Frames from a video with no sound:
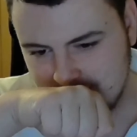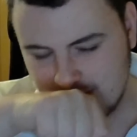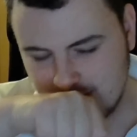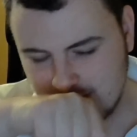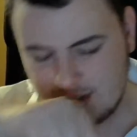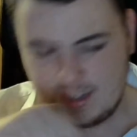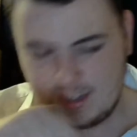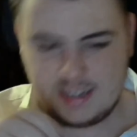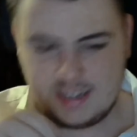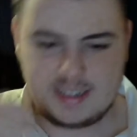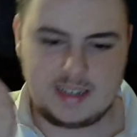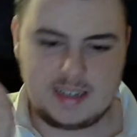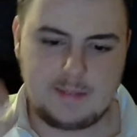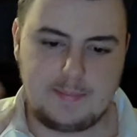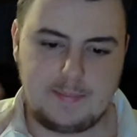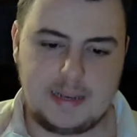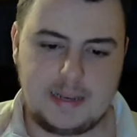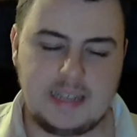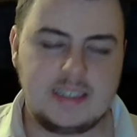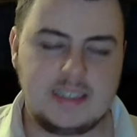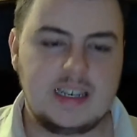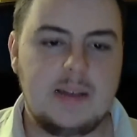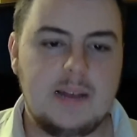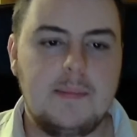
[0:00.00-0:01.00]
Like,
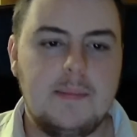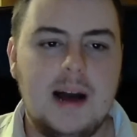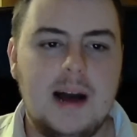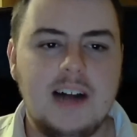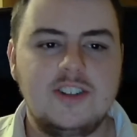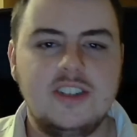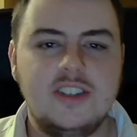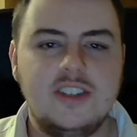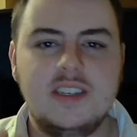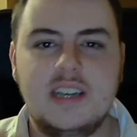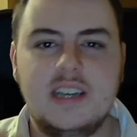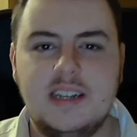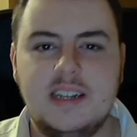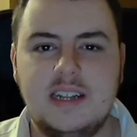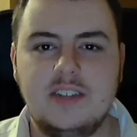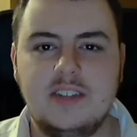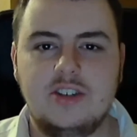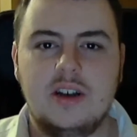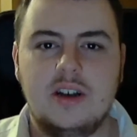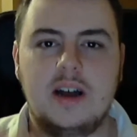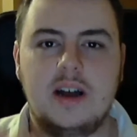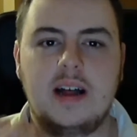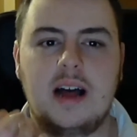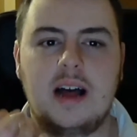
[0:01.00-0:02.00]
basically, imagine getting
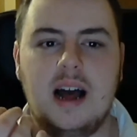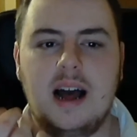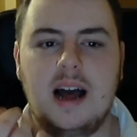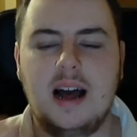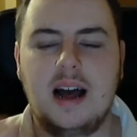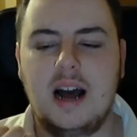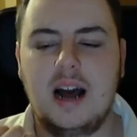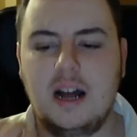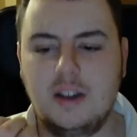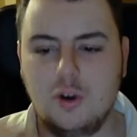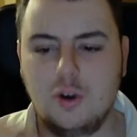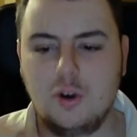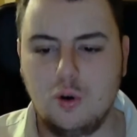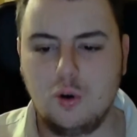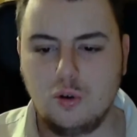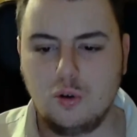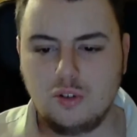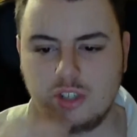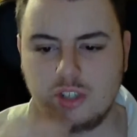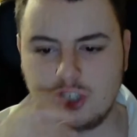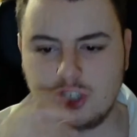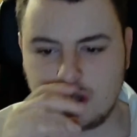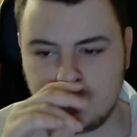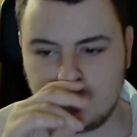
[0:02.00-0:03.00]
into an old
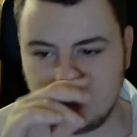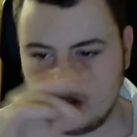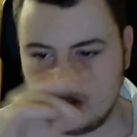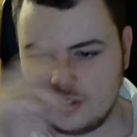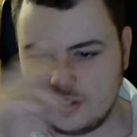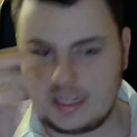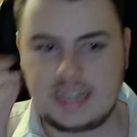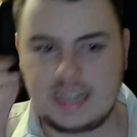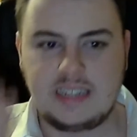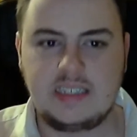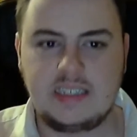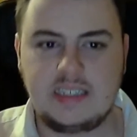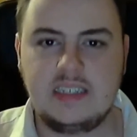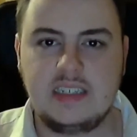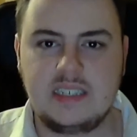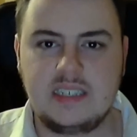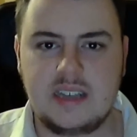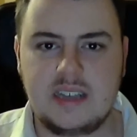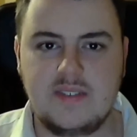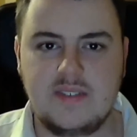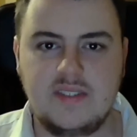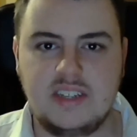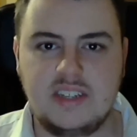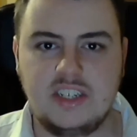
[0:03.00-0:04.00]
school
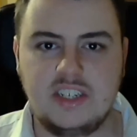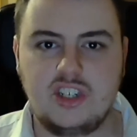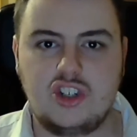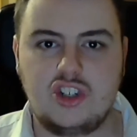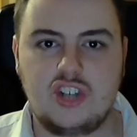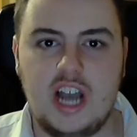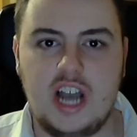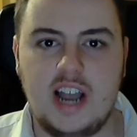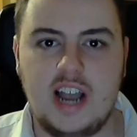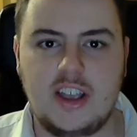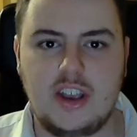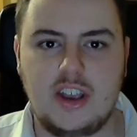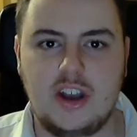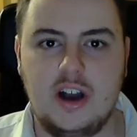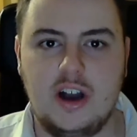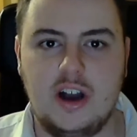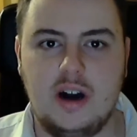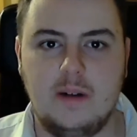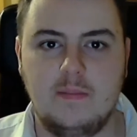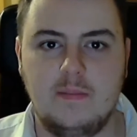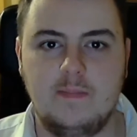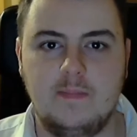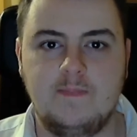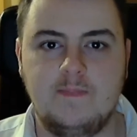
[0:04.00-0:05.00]
1970s Jaguar.
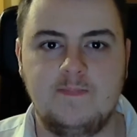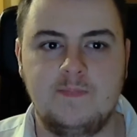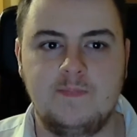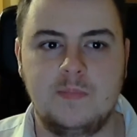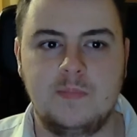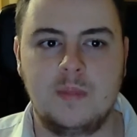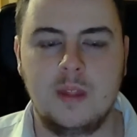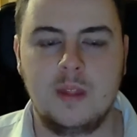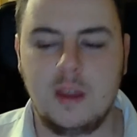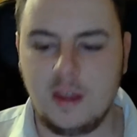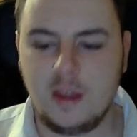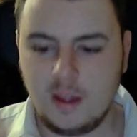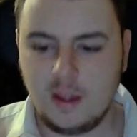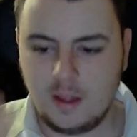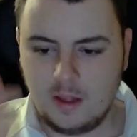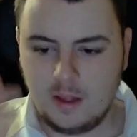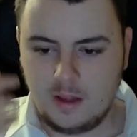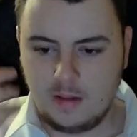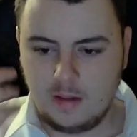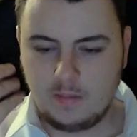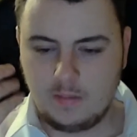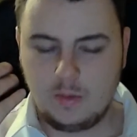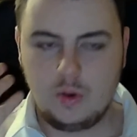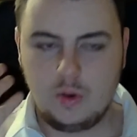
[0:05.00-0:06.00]

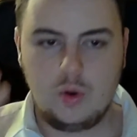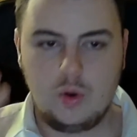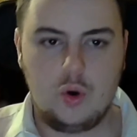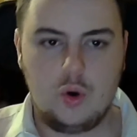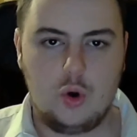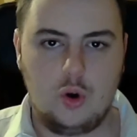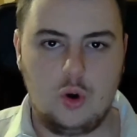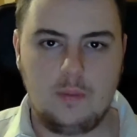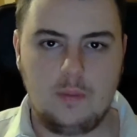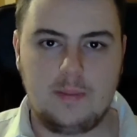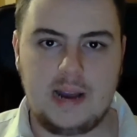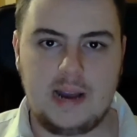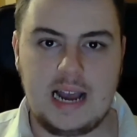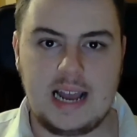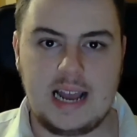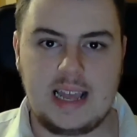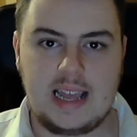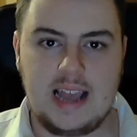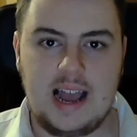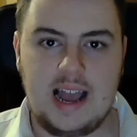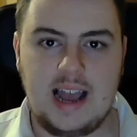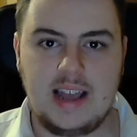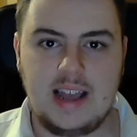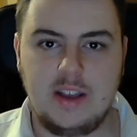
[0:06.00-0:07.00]
Owned by a
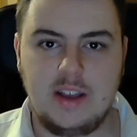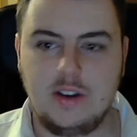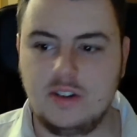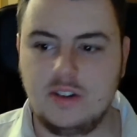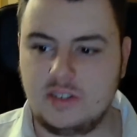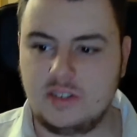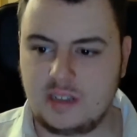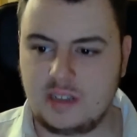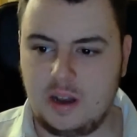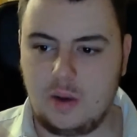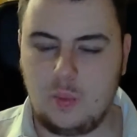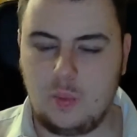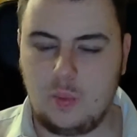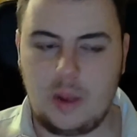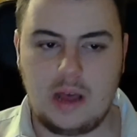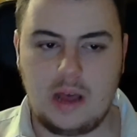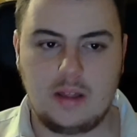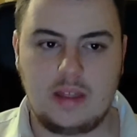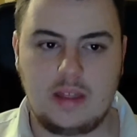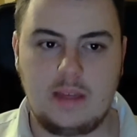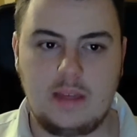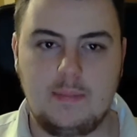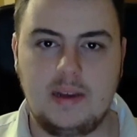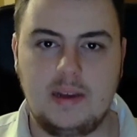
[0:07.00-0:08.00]
guy who's a
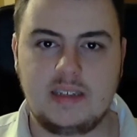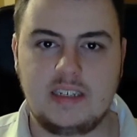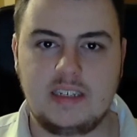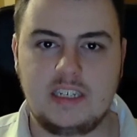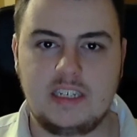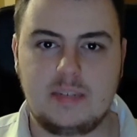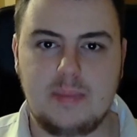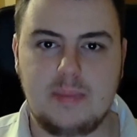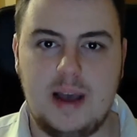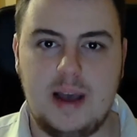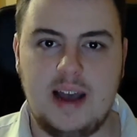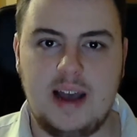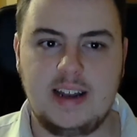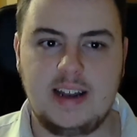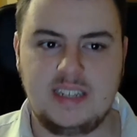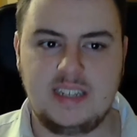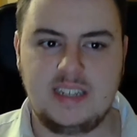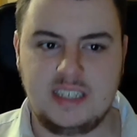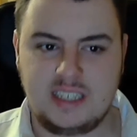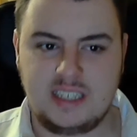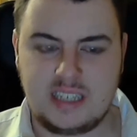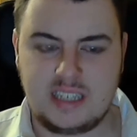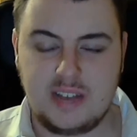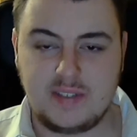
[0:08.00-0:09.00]
wealthy businessman in his
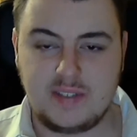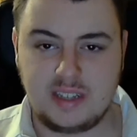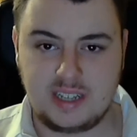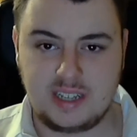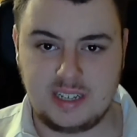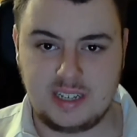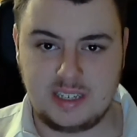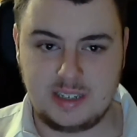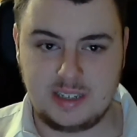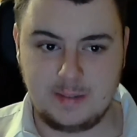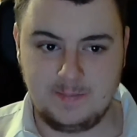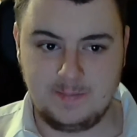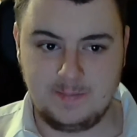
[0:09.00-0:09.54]
70s,